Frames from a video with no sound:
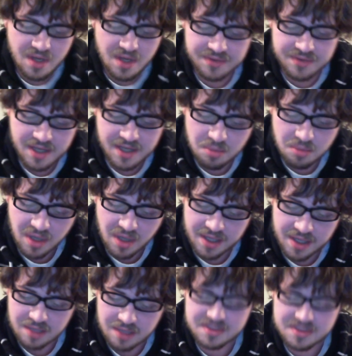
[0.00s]
Daniel
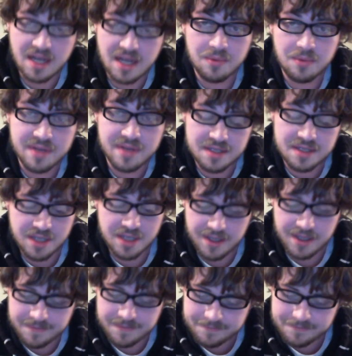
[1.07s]
Bryan comes out with AJ.
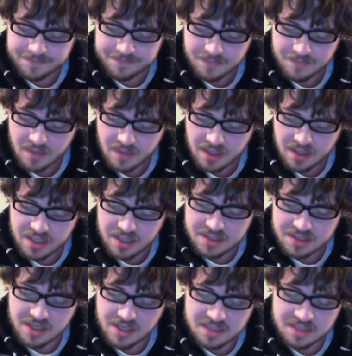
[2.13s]
He
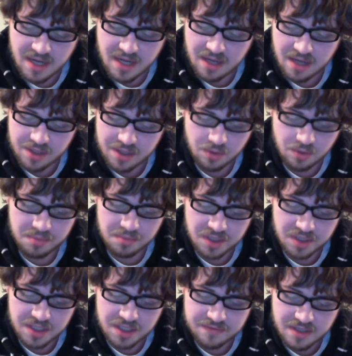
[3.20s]
talks about how no one
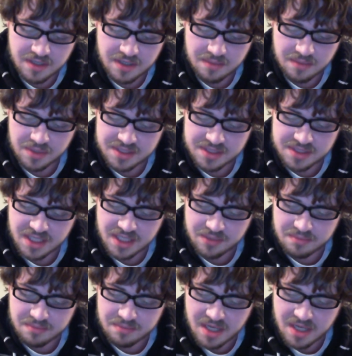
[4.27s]
believed him when he said he
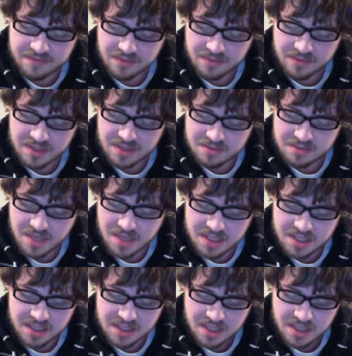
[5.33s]
would main event
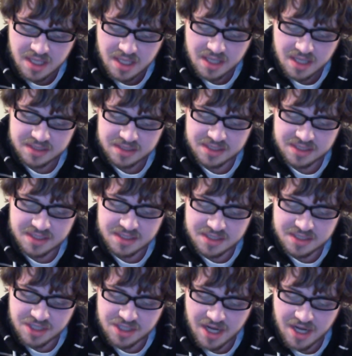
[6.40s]
WrestleMania. Says he's
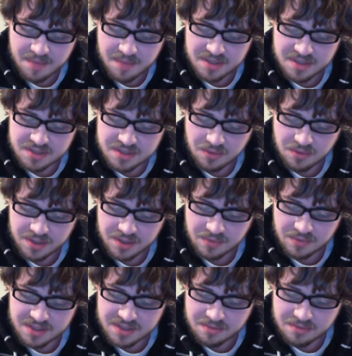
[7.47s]
the champ and is going to
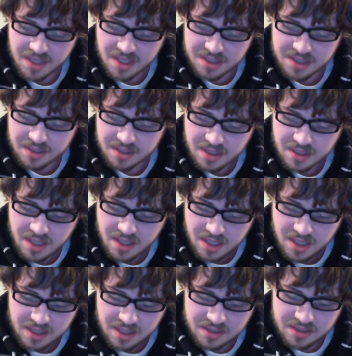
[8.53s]
WrestleMania.
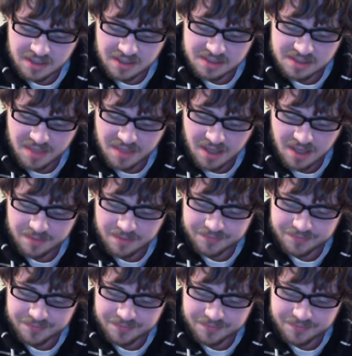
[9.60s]
He talks about